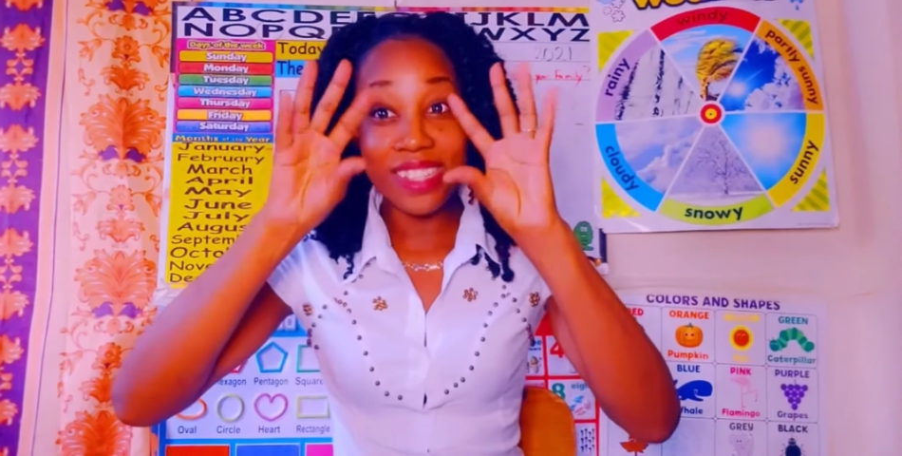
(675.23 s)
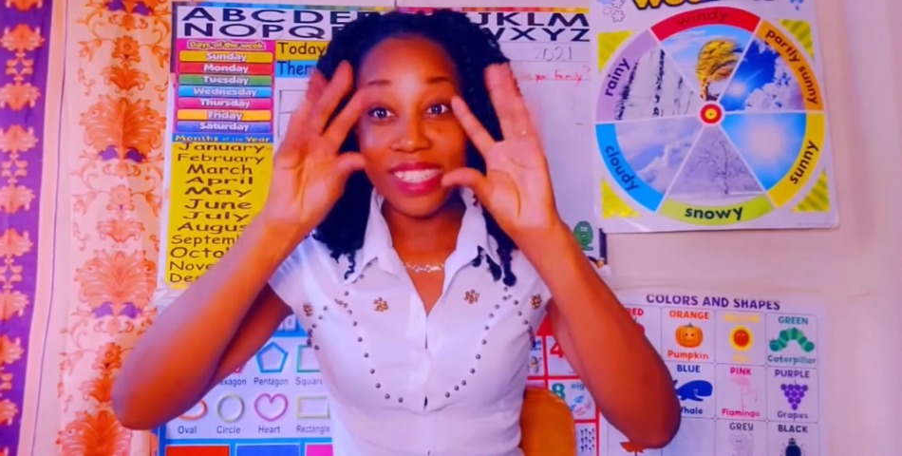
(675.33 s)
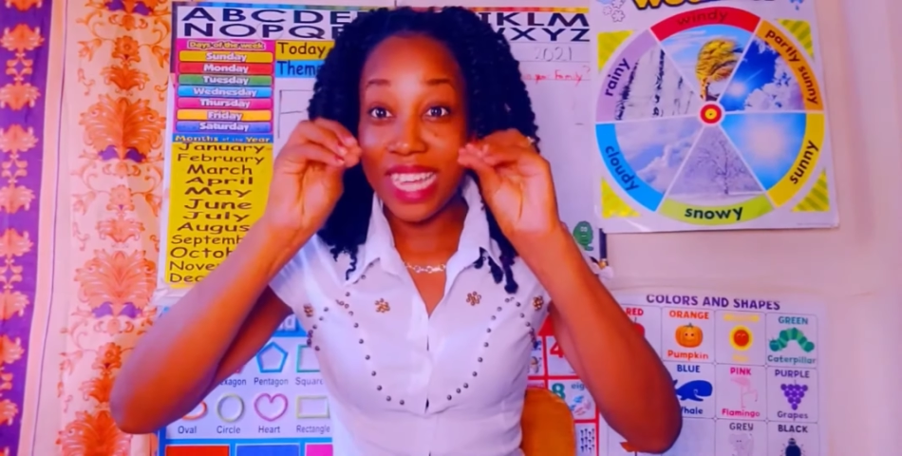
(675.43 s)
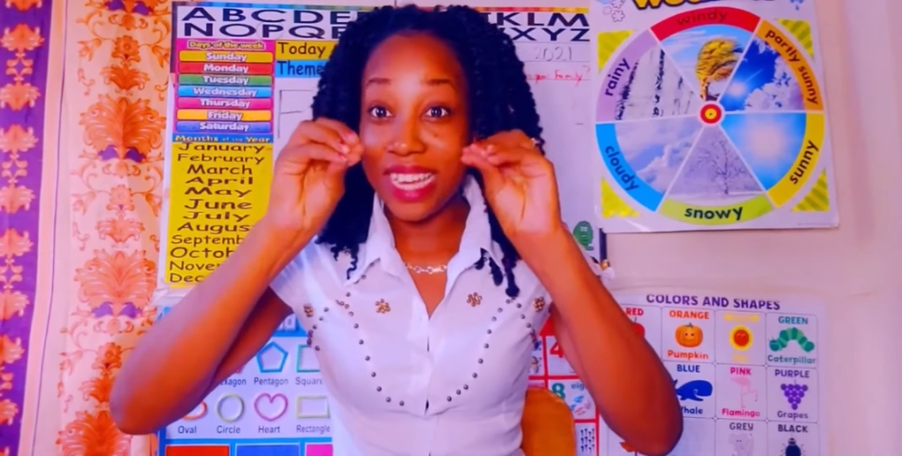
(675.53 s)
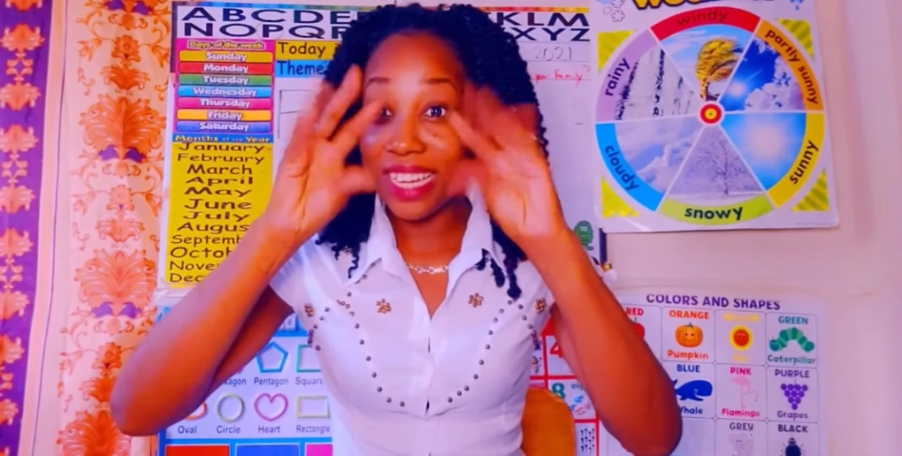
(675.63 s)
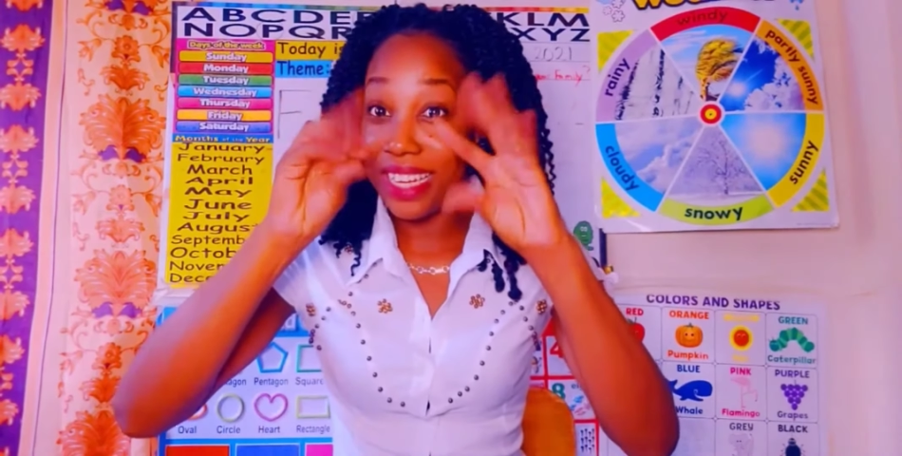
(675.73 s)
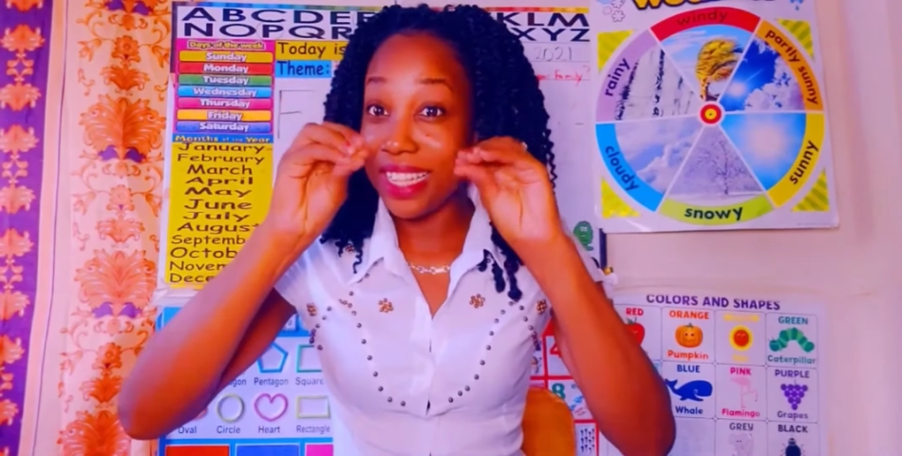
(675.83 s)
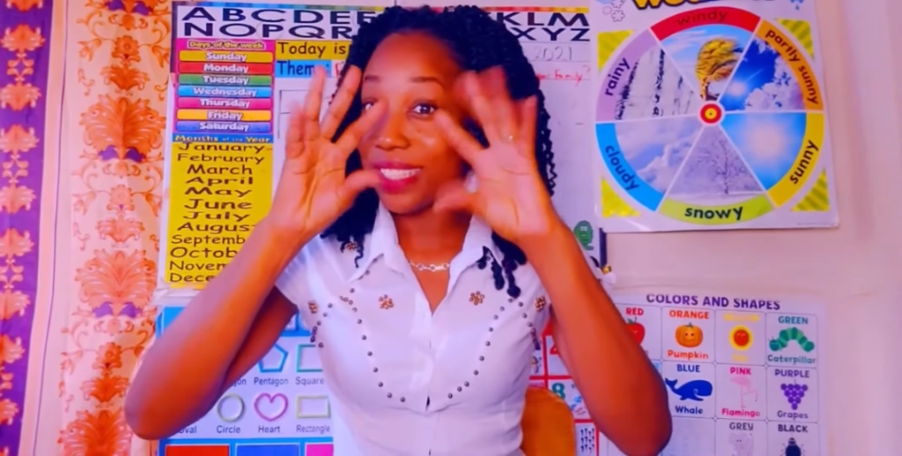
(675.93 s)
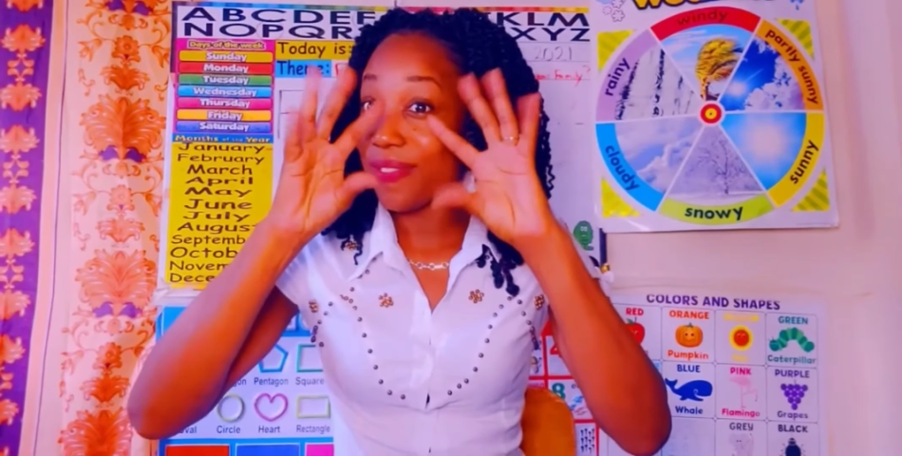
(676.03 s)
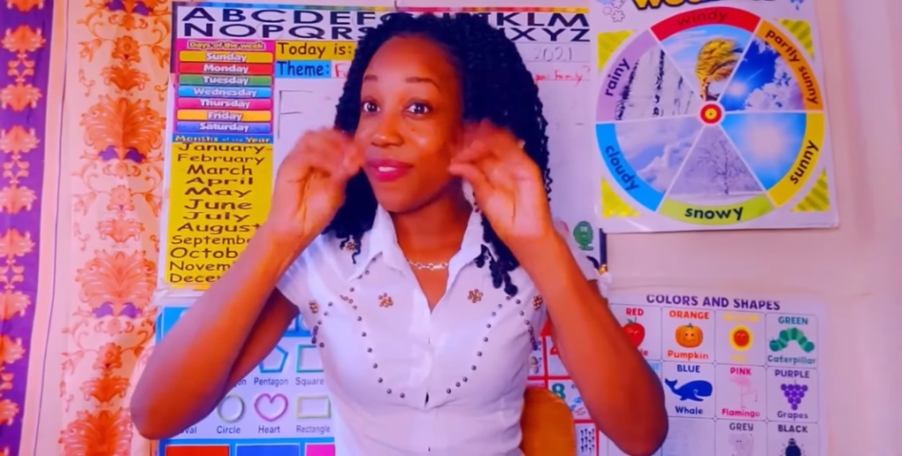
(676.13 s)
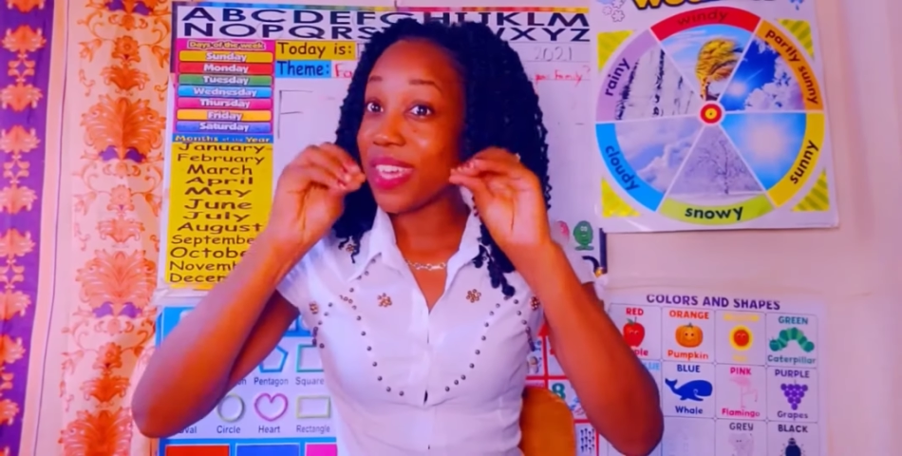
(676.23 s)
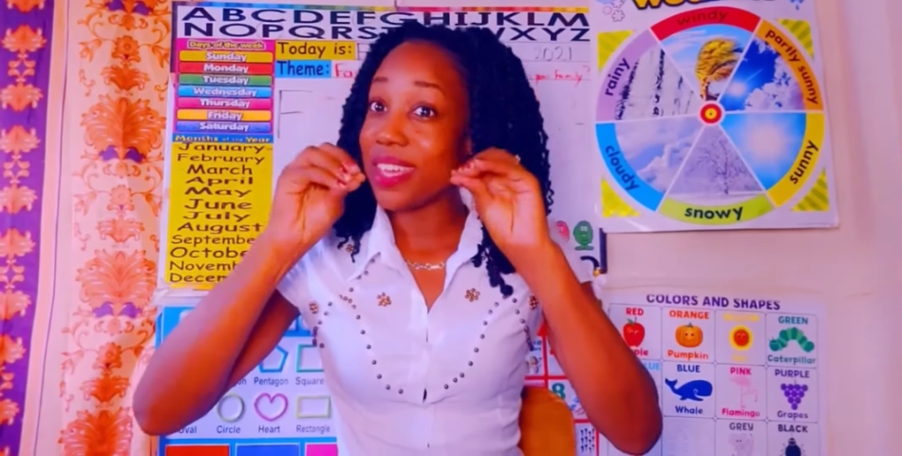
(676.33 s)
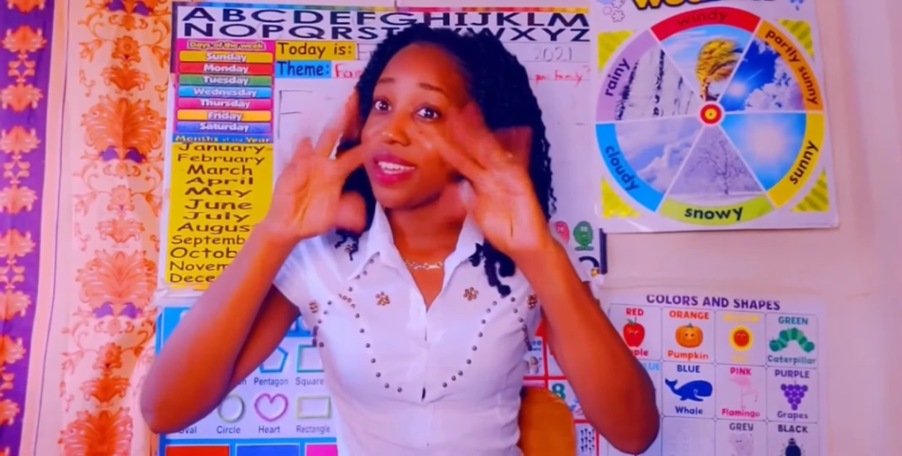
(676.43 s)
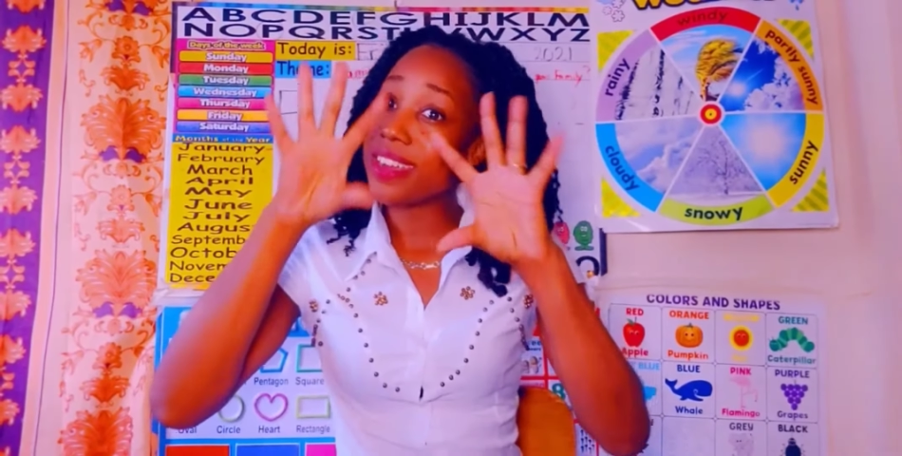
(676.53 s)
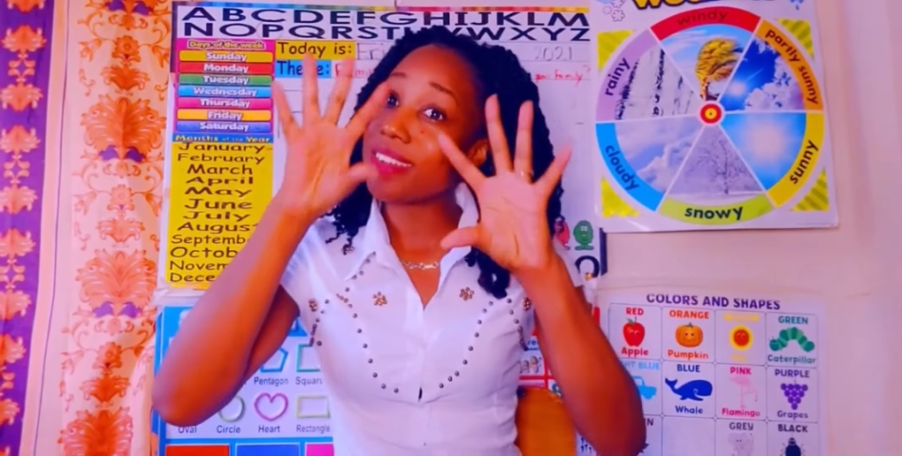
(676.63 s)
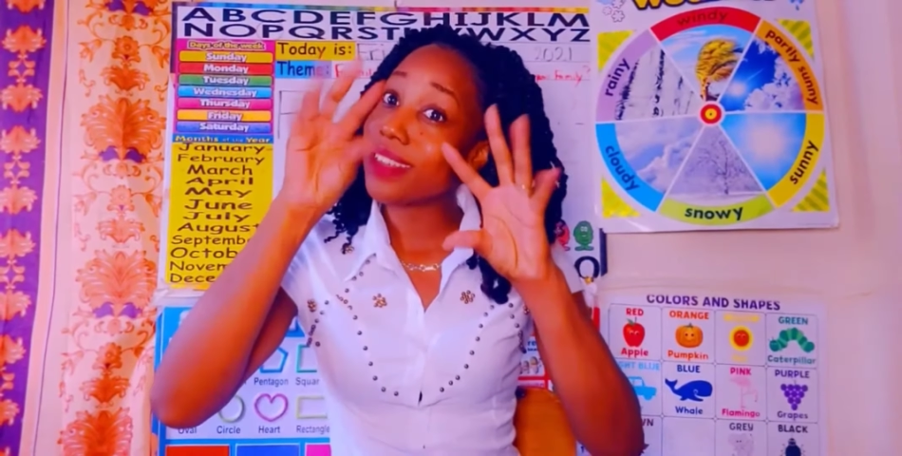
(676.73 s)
10 little fingers